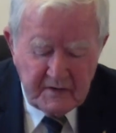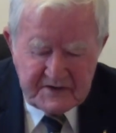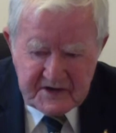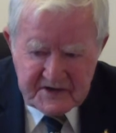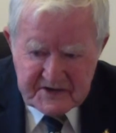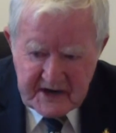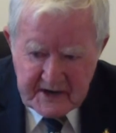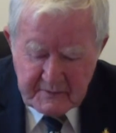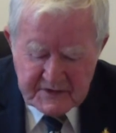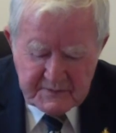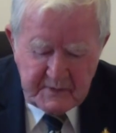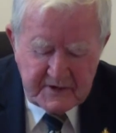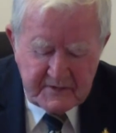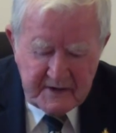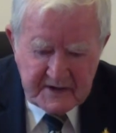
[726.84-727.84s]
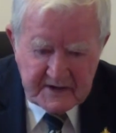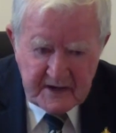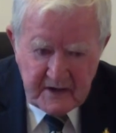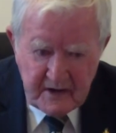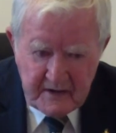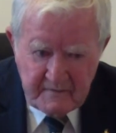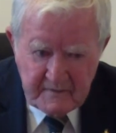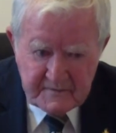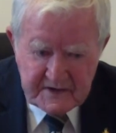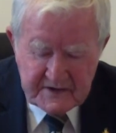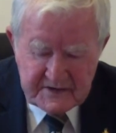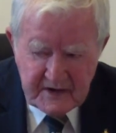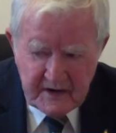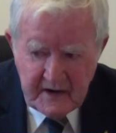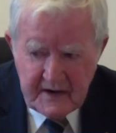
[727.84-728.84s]
distinguish between the life of the
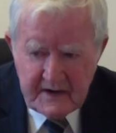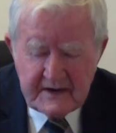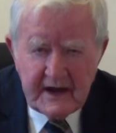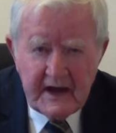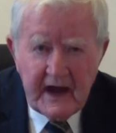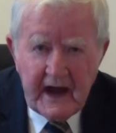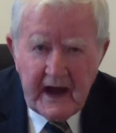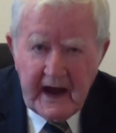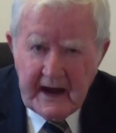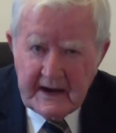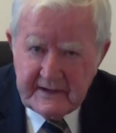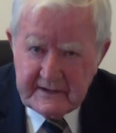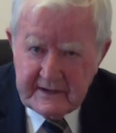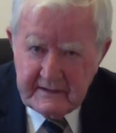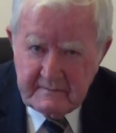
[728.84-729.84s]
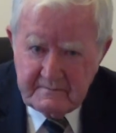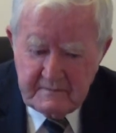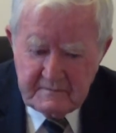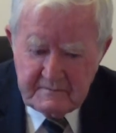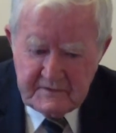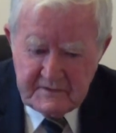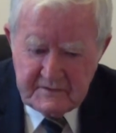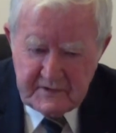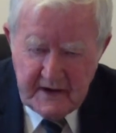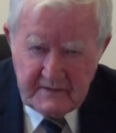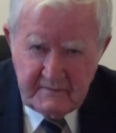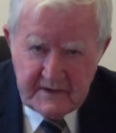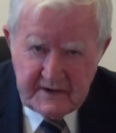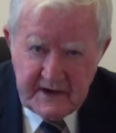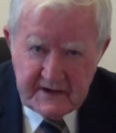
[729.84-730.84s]
child and the
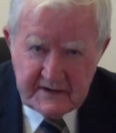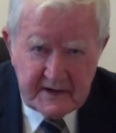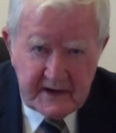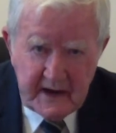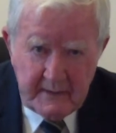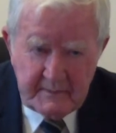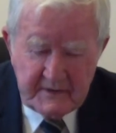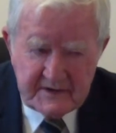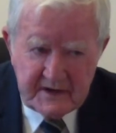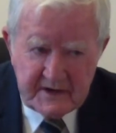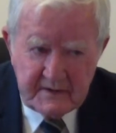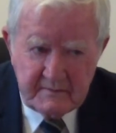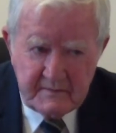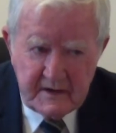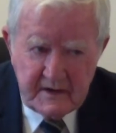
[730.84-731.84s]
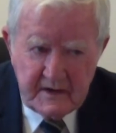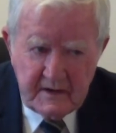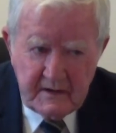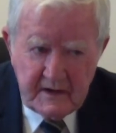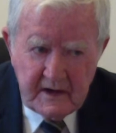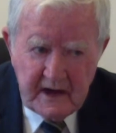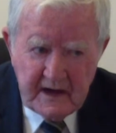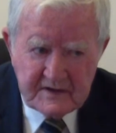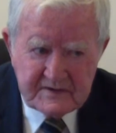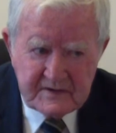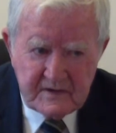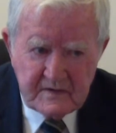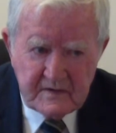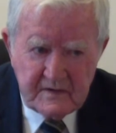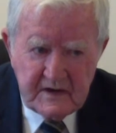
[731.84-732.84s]
dreadful thing that happened to them.
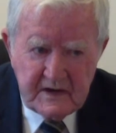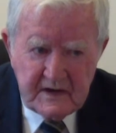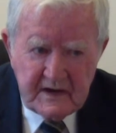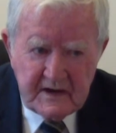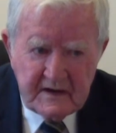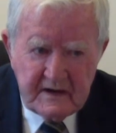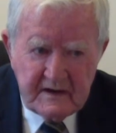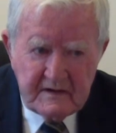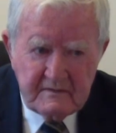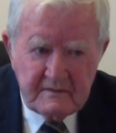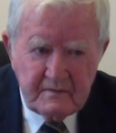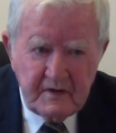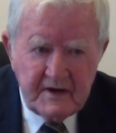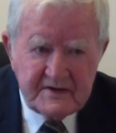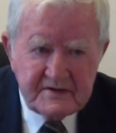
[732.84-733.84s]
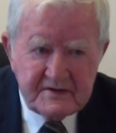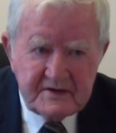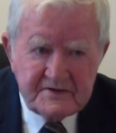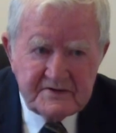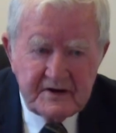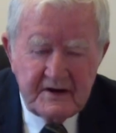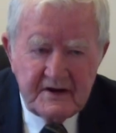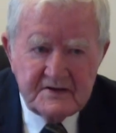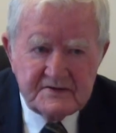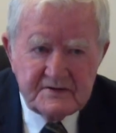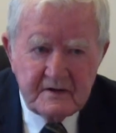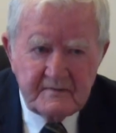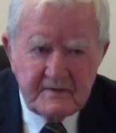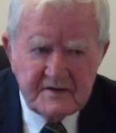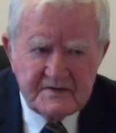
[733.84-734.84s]
So why should the child
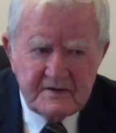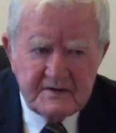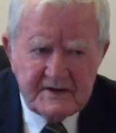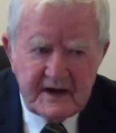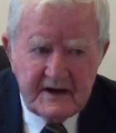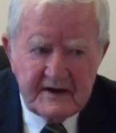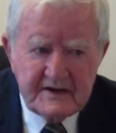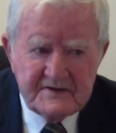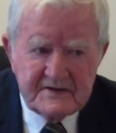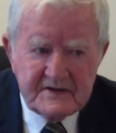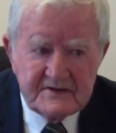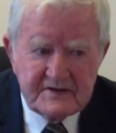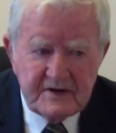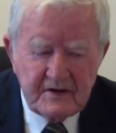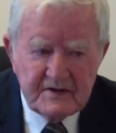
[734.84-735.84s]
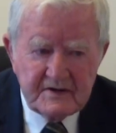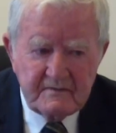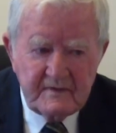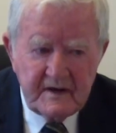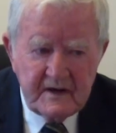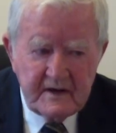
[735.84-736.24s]
suffer? So that is the sort of